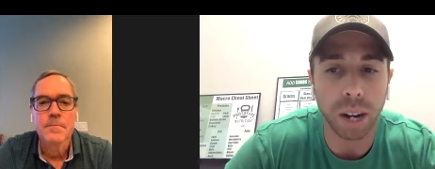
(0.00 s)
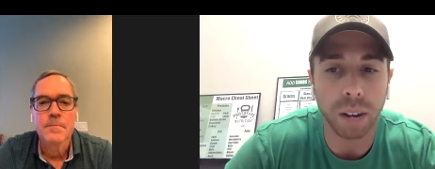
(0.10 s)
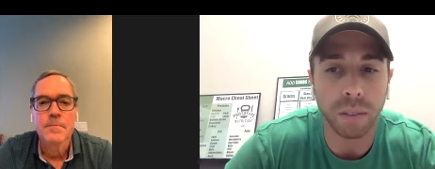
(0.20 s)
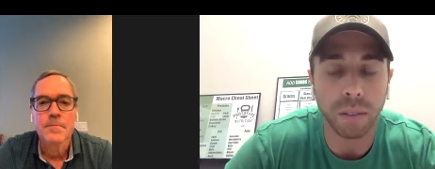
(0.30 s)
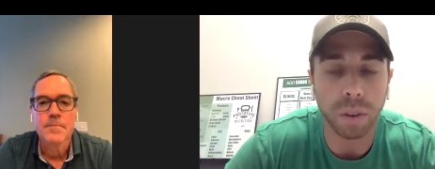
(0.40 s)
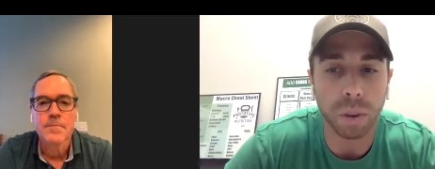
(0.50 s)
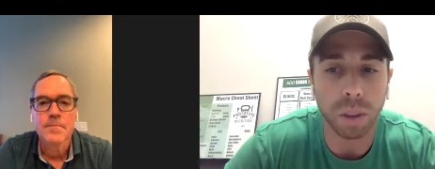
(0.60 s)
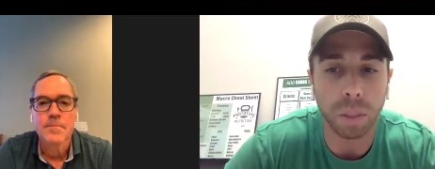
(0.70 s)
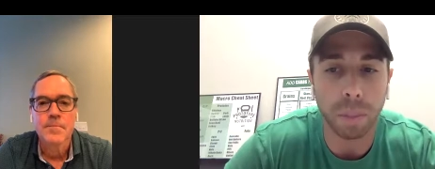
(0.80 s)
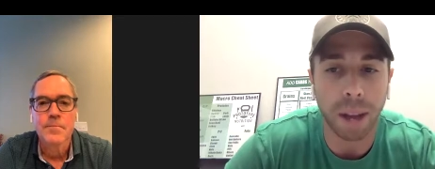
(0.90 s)
Speaker 1: training
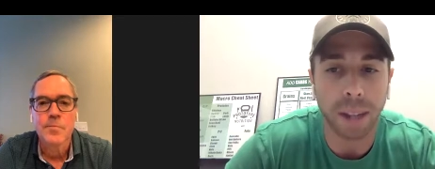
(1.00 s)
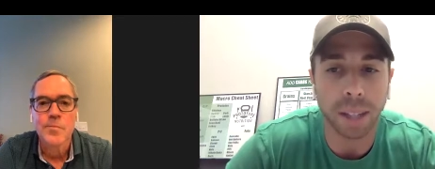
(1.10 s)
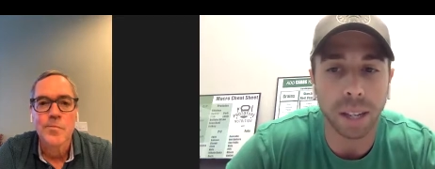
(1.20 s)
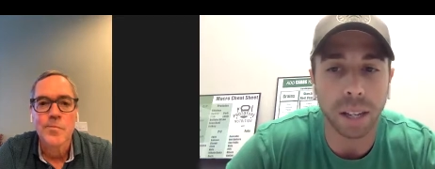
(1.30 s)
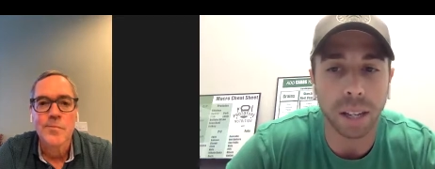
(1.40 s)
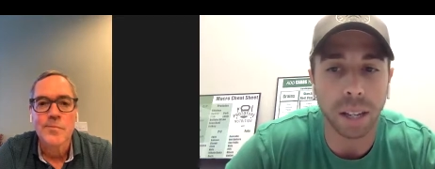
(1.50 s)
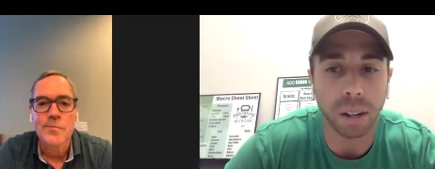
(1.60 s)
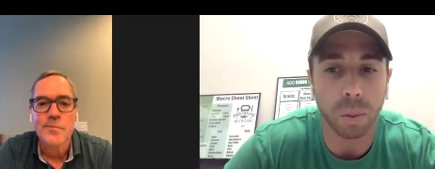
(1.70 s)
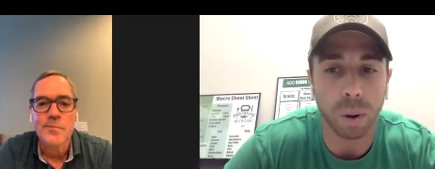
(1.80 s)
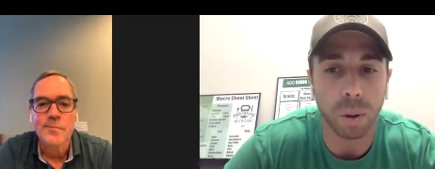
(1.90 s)
with Boston, and
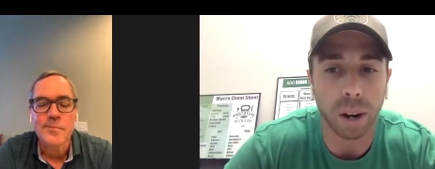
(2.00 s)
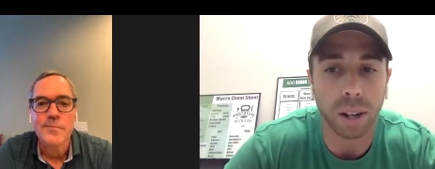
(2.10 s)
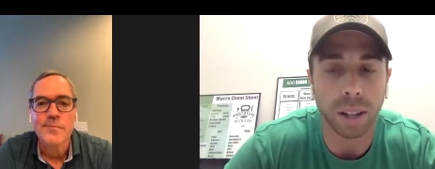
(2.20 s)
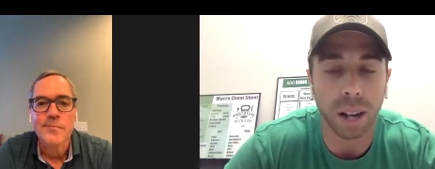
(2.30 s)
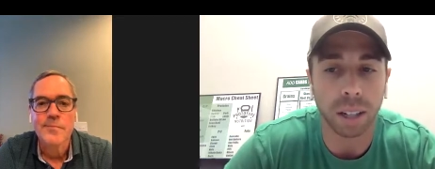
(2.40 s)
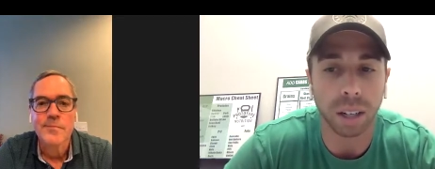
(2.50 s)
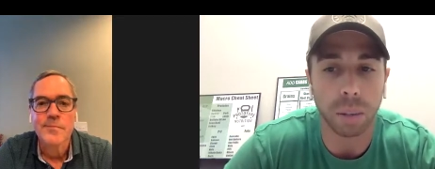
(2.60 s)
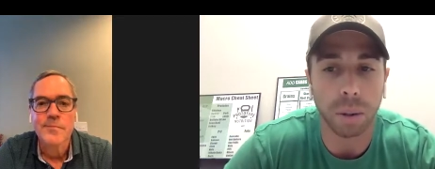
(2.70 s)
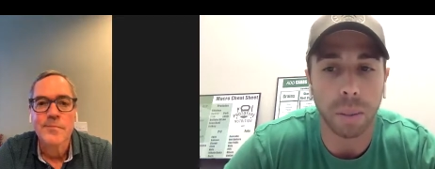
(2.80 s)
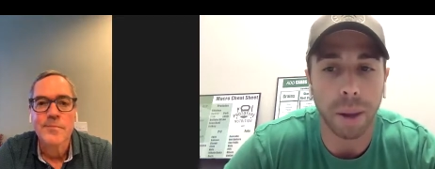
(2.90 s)
then why don't you talk a little
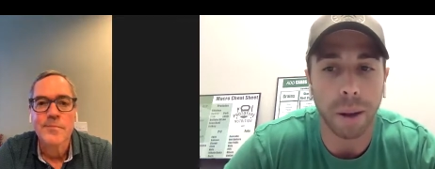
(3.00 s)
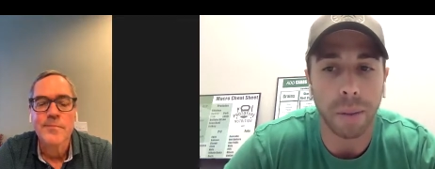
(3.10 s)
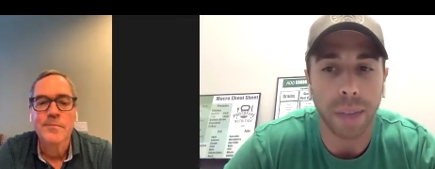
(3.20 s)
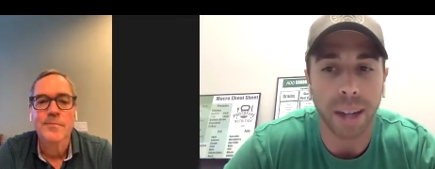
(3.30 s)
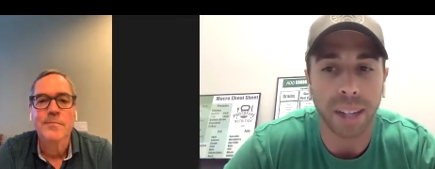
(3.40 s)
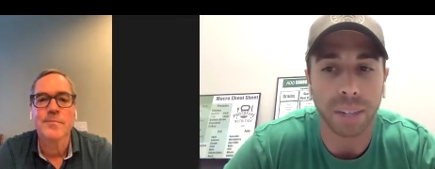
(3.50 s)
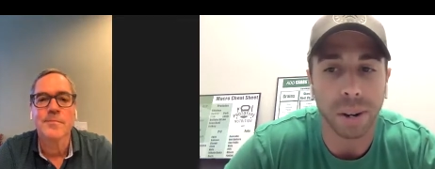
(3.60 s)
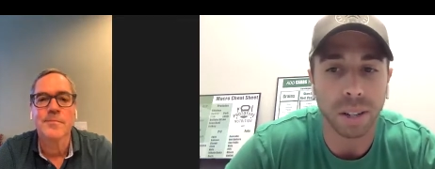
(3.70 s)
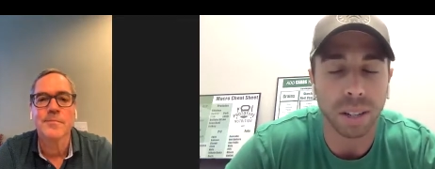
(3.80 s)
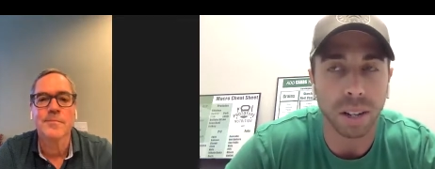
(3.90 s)
bit about that
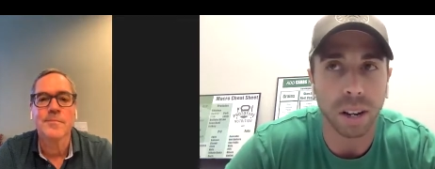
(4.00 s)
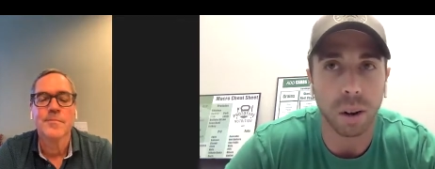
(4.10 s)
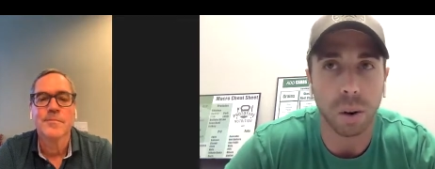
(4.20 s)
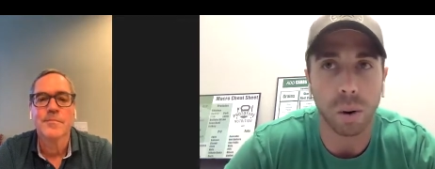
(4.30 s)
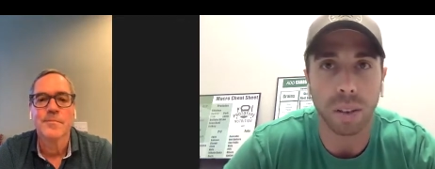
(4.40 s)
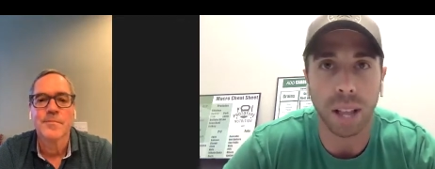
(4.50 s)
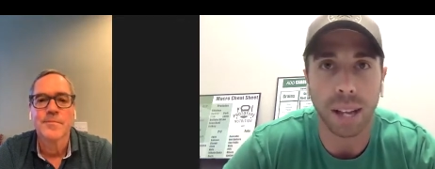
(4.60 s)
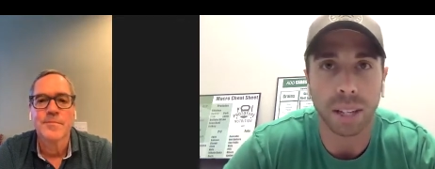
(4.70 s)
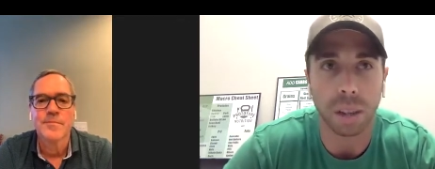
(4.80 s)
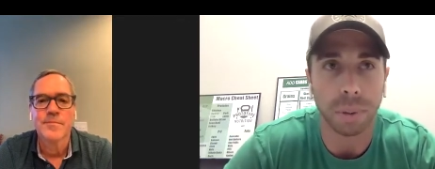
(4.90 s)
experience? Because I know over the
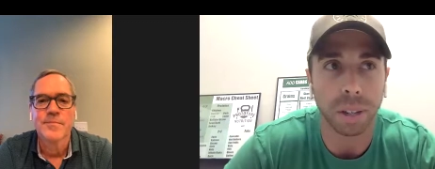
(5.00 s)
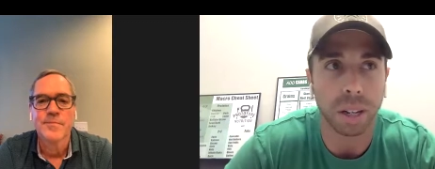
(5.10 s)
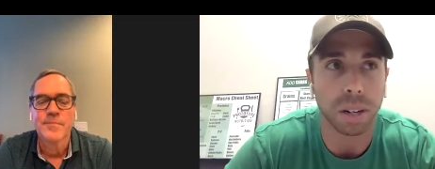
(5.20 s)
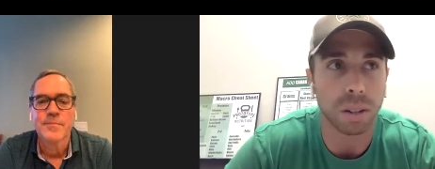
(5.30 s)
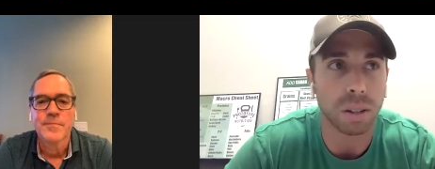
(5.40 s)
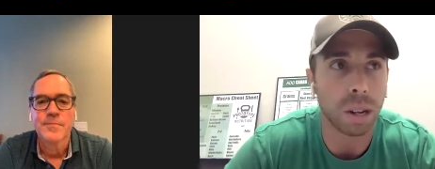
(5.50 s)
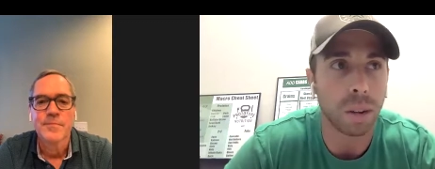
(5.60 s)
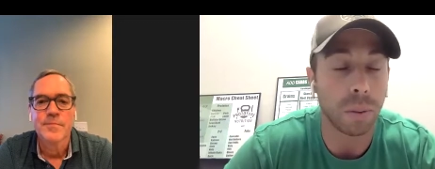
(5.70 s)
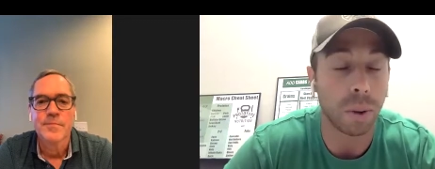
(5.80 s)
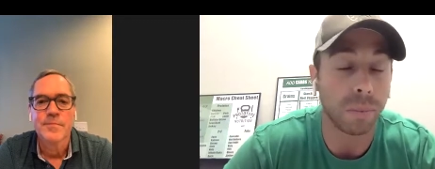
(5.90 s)
last couple years,
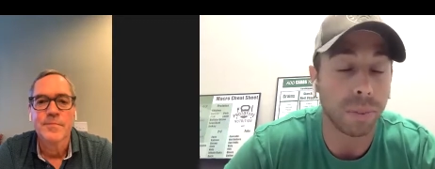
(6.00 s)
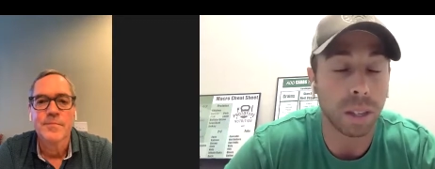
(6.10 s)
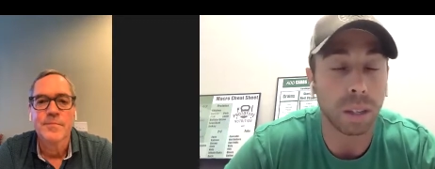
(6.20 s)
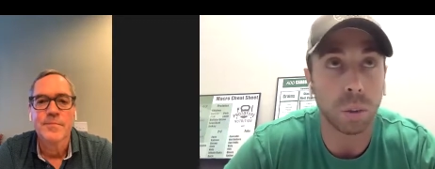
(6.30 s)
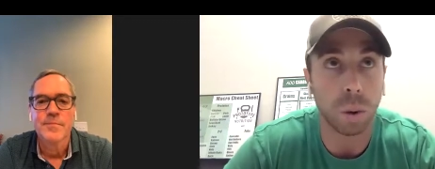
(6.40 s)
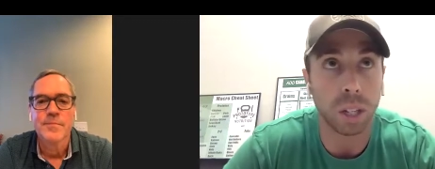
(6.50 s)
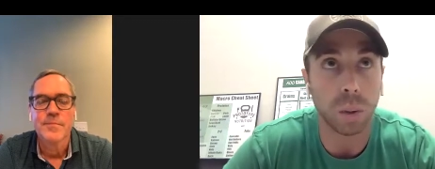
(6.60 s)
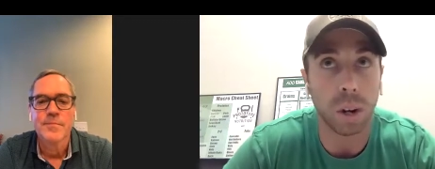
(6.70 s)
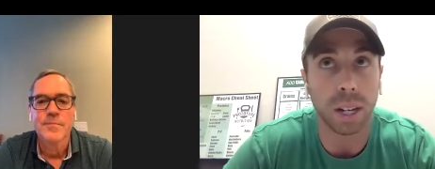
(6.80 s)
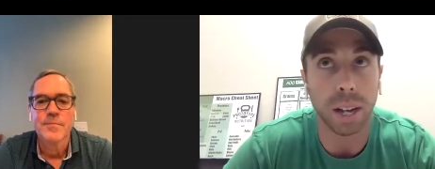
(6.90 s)
well,
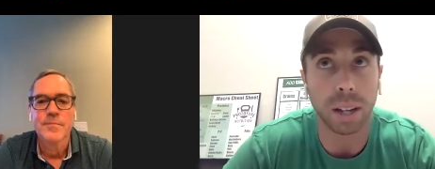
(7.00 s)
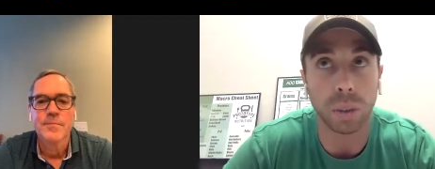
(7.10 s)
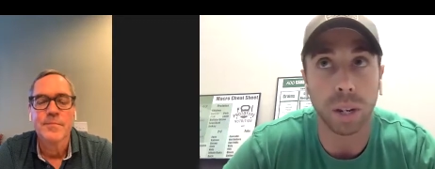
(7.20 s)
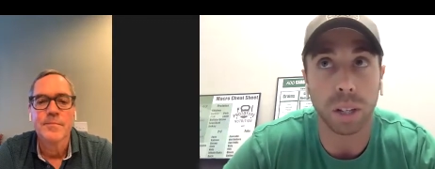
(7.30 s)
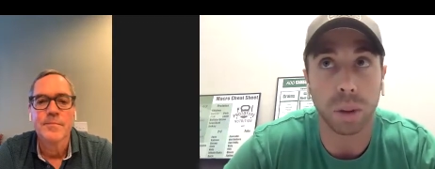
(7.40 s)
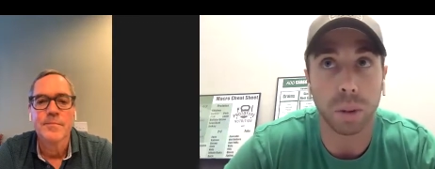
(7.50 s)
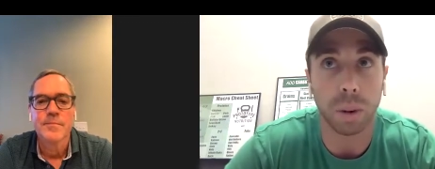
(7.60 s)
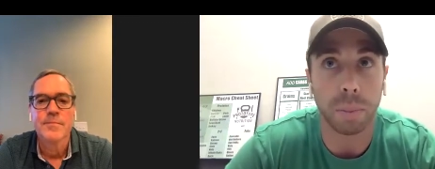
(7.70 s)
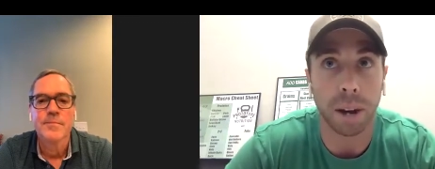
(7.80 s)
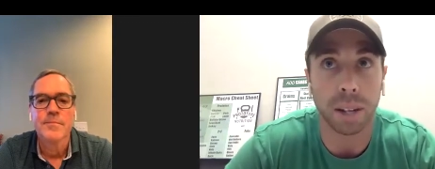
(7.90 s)
2020 now
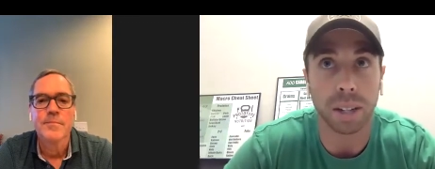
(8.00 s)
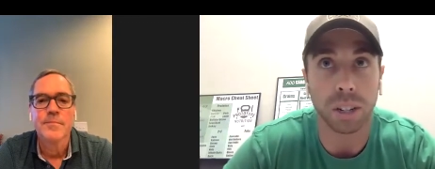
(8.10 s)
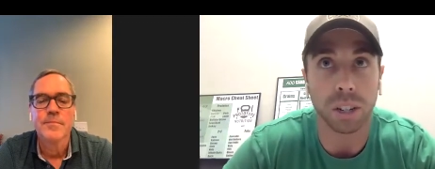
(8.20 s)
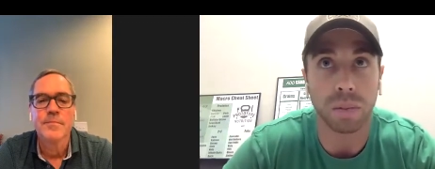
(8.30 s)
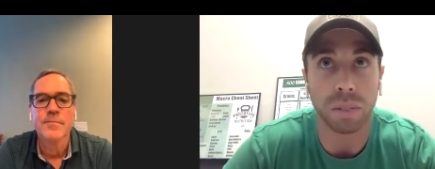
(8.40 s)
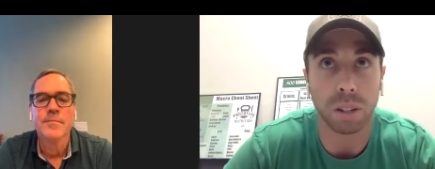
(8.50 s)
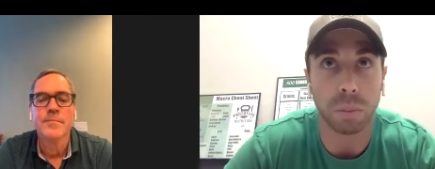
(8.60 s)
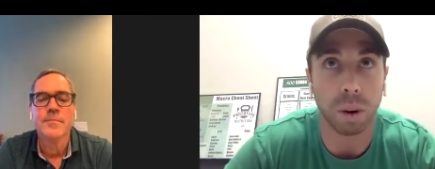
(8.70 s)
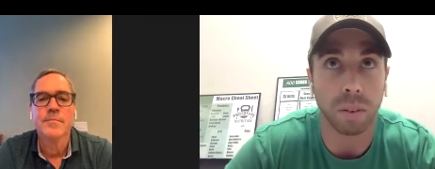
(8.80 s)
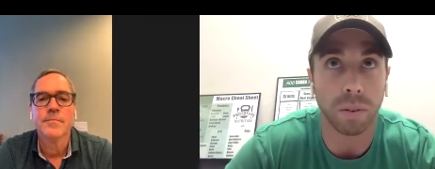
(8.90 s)
2021, Boston has shifted to
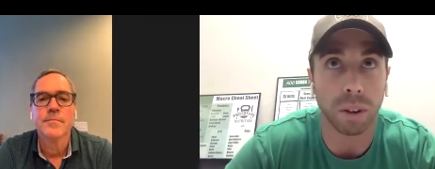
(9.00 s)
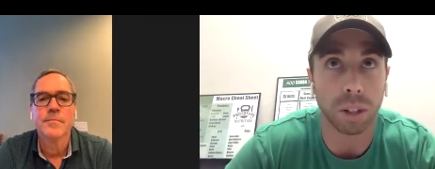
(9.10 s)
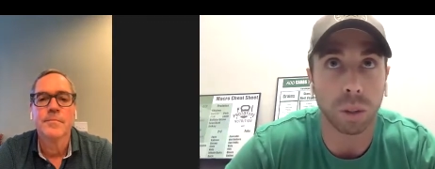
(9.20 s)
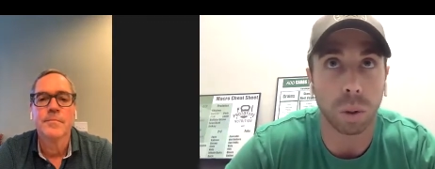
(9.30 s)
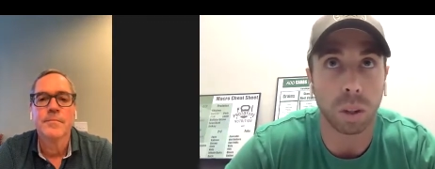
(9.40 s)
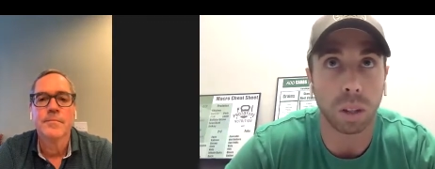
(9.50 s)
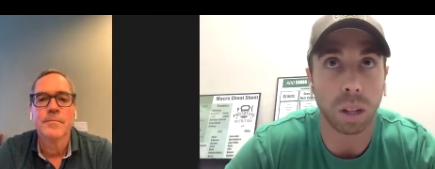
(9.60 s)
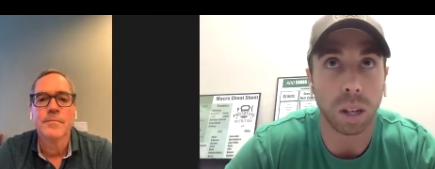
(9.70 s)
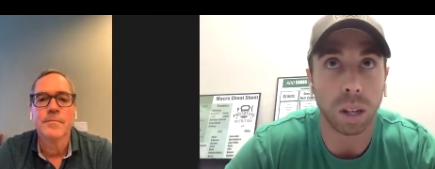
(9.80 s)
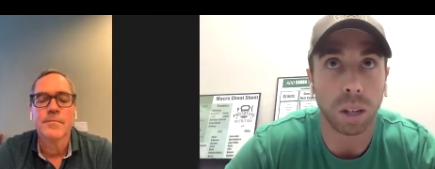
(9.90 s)
more of a virtual.